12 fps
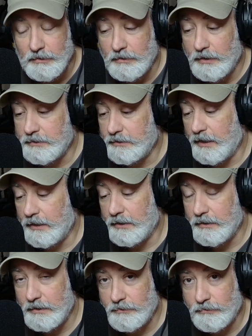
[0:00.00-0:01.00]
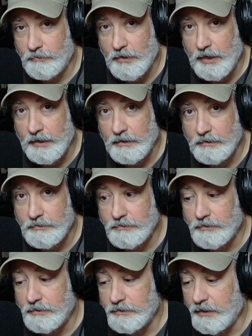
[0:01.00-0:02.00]
It's a condenser mic, so it's
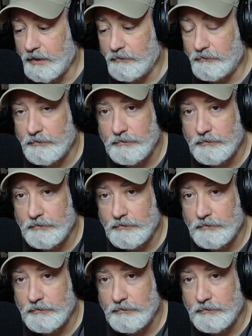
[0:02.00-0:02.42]
going to sound,